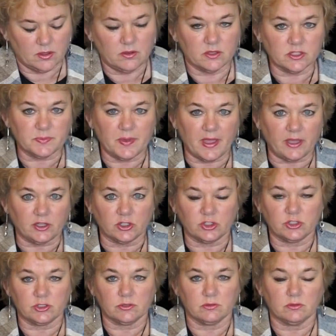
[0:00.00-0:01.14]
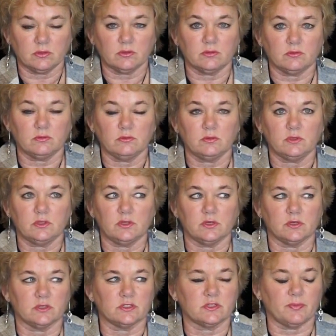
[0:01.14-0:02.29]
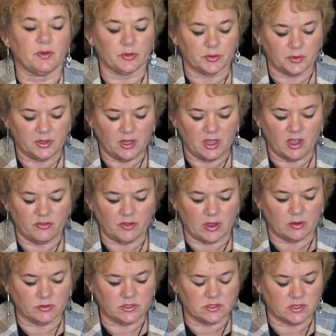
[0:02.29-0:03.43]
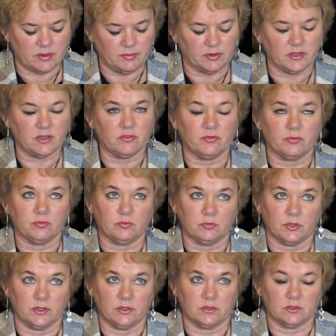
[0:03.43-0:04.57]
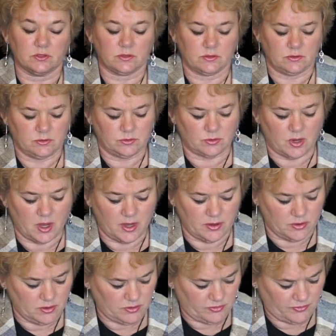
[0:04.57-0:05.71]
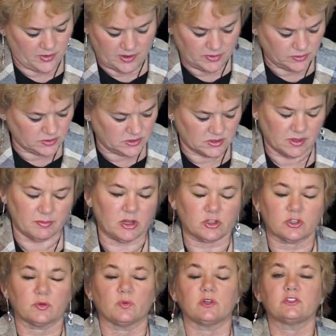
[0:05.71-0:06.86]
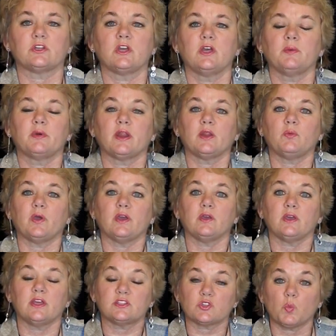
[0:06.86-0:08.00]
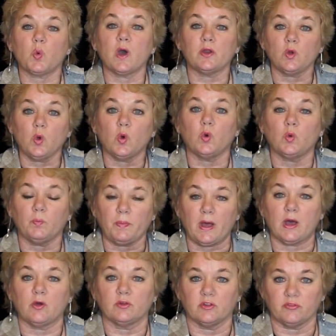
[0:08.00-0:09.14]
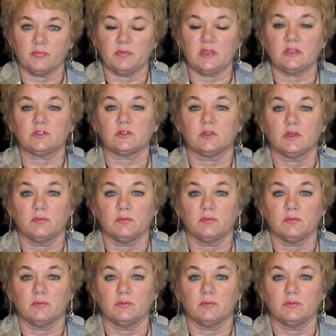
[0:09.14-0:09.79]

And this package is about 3.5 ounces, I believe, when it's dried, or 5 ounces, I'm not sure which. But anyway, it's 1 whole pound of meat